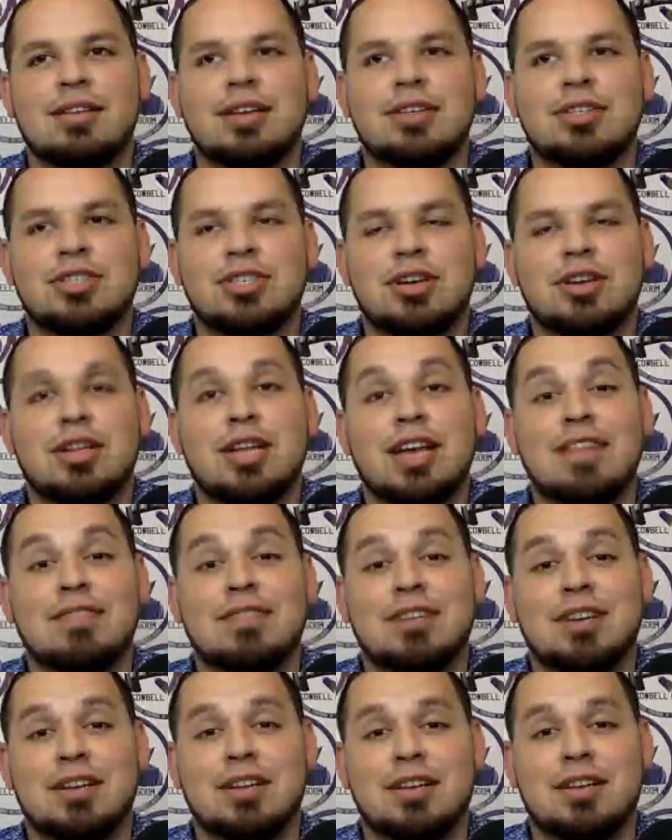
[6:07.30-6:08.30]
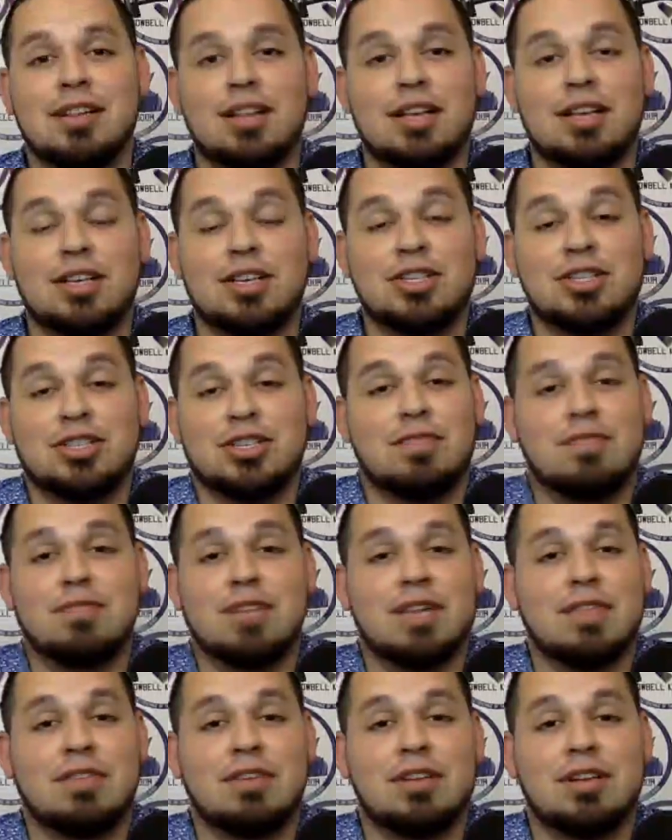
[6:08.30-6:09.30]
it shouldn't have done it. Like, he should have
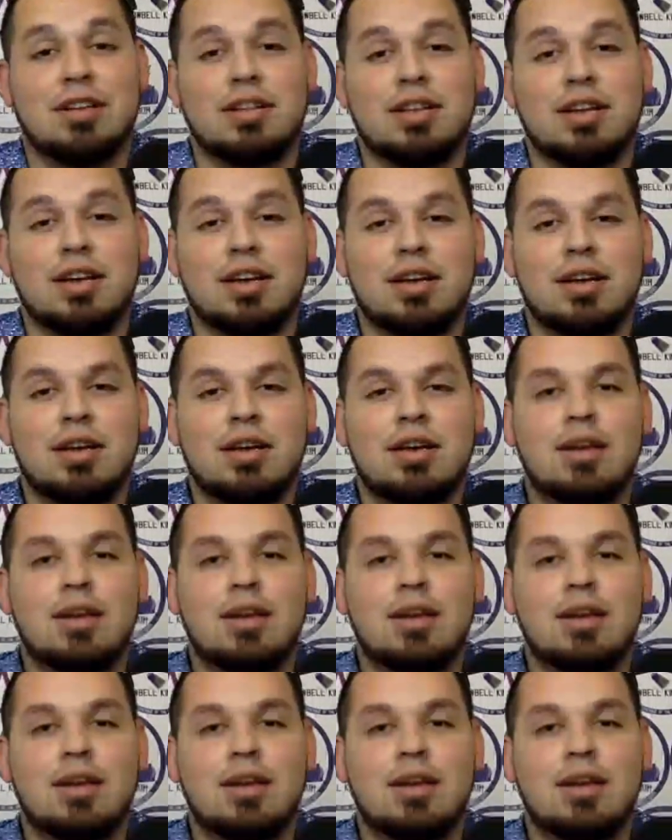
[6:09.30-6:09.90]
never done that.